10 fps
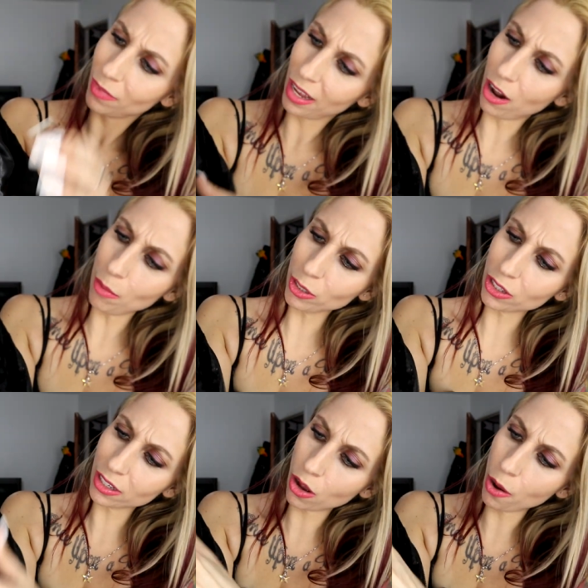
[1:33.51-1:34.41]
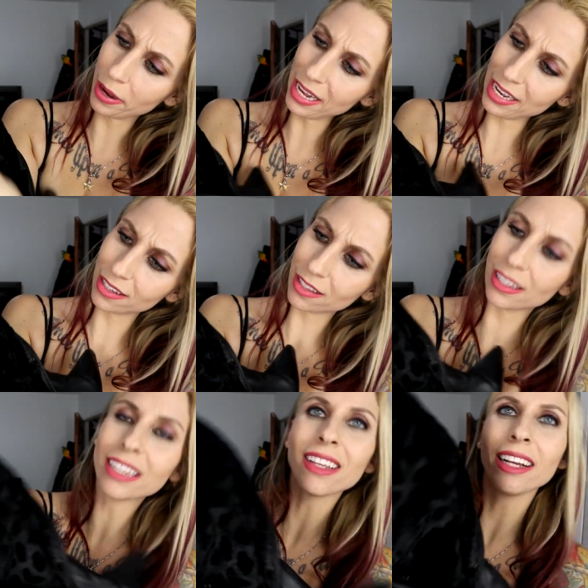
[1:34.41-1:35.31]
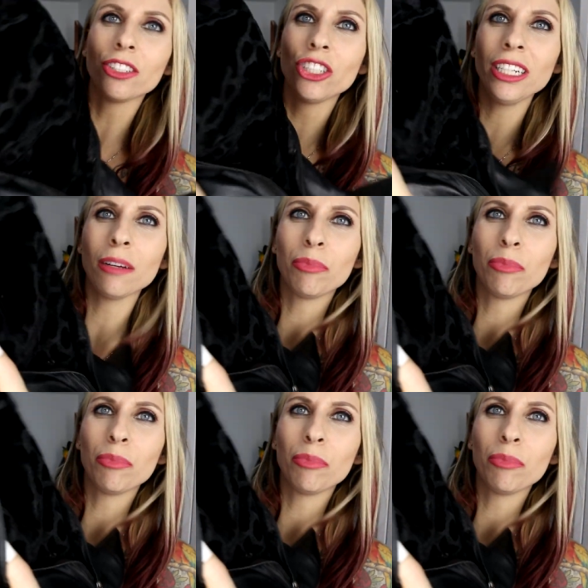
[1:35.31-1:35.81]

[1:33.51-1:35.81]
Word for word: It almost look, oh it is. It's like a cheetah